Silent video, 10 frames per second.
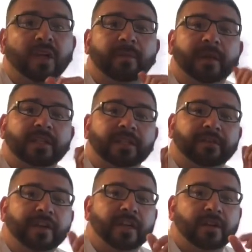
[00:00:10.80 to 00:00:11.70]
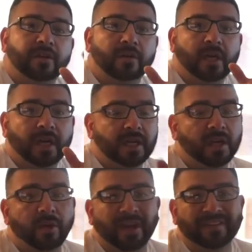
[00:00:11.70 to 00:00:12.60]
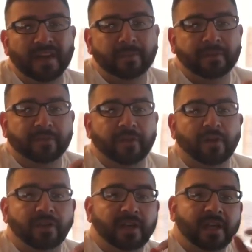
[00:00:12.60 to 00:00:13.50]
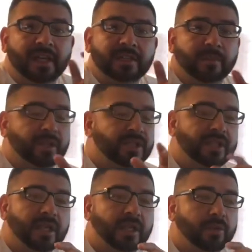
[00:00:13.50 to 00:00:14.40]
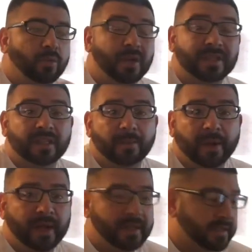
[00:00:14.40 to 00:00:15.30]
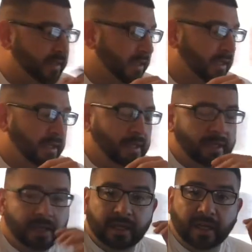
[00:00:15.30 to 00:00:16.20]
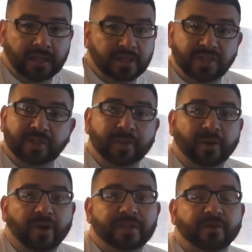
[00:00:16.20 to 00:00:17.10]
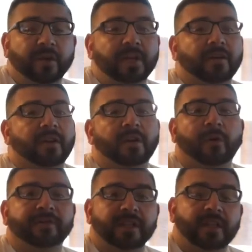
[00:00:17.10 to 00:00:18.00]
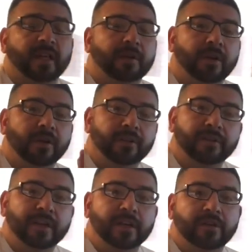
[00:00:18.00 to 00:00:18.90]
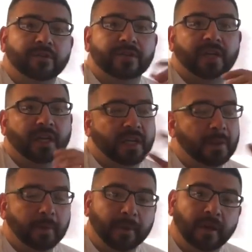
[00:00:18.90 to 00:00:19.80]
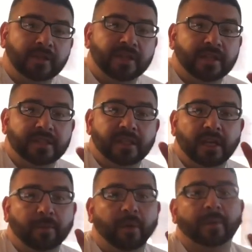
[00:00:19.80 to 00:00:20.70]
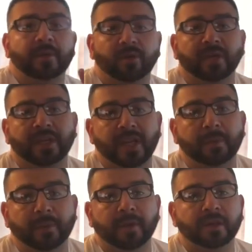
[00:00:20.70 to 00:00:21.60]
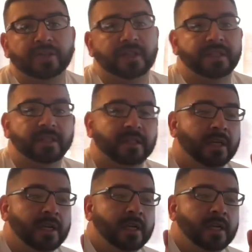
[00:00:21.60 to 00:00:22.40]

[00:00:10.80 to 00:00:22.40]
to make this video. I know I have not been vlogging as much as I was in the past. Just been crazy right now, and I know I've said that in other videos, and I keep apologizing, and I'm probably going to keep apologizing.